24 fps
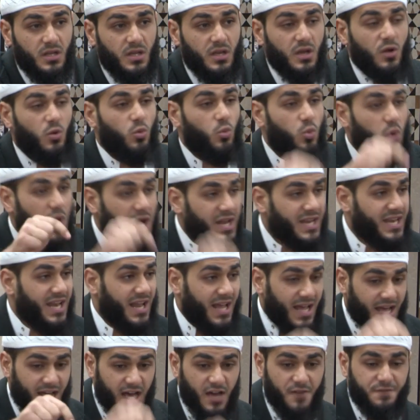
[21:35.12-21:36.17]
One
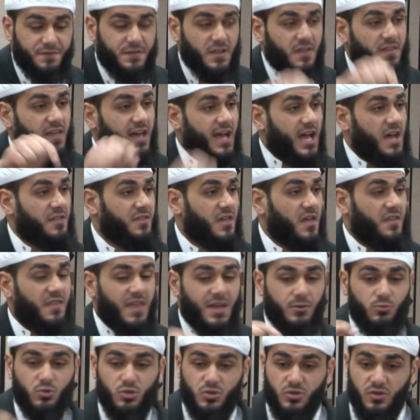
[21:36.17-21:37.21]
after the other,
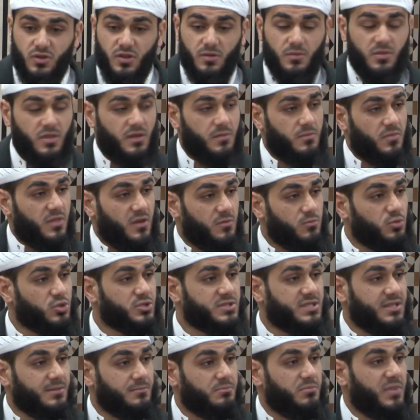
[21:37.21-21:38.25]
the
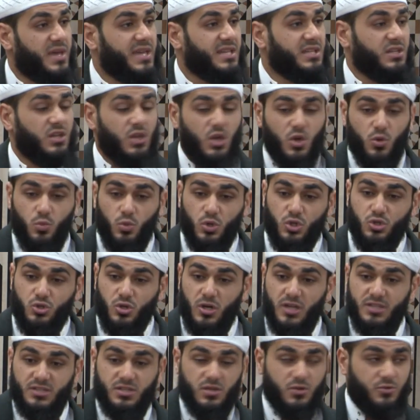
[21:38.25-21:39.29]
Muslim men would
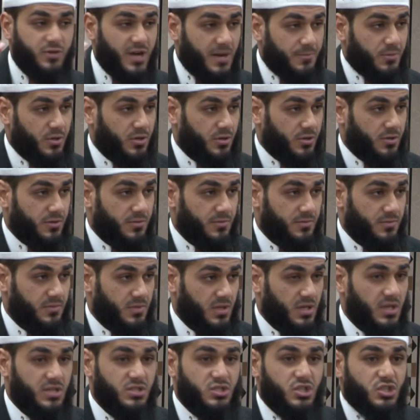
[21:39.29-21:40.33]
try to grab her,
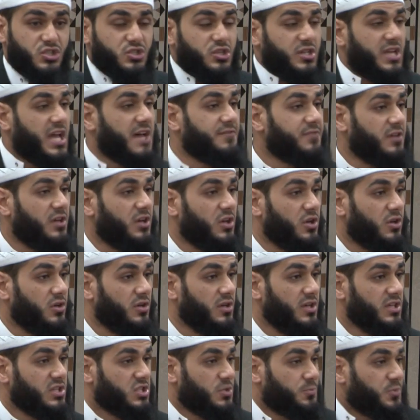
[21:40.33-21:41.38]
just to cover
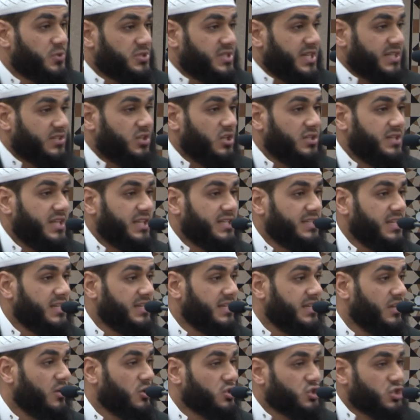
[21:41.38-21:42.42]
her, to protect her
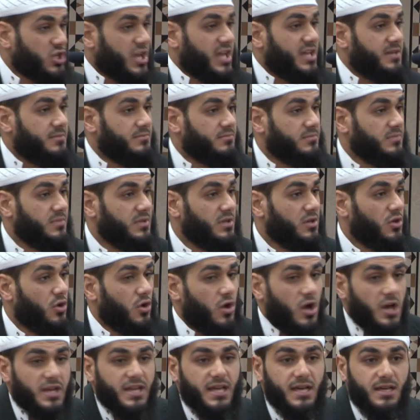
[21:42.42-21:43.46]
dignity, her shame, her
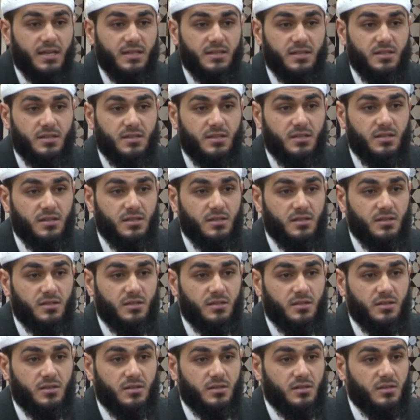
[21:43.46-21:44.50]
honor.
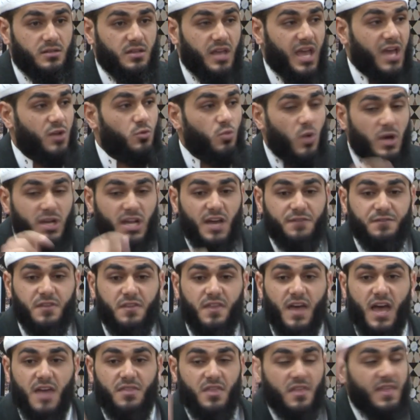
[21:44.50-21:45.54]
And one after
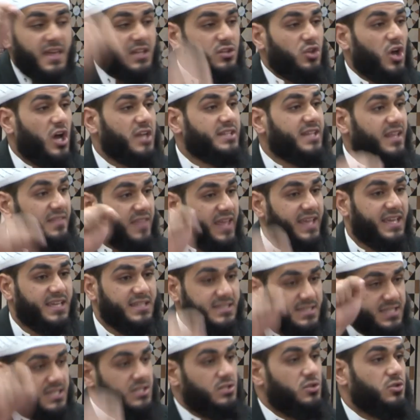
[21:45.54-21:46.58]
the other they died, and they
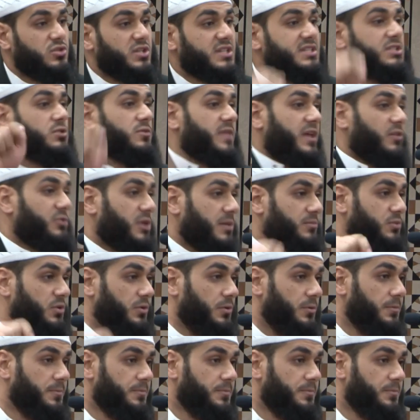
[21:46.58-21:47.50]
continued until they grabbed her.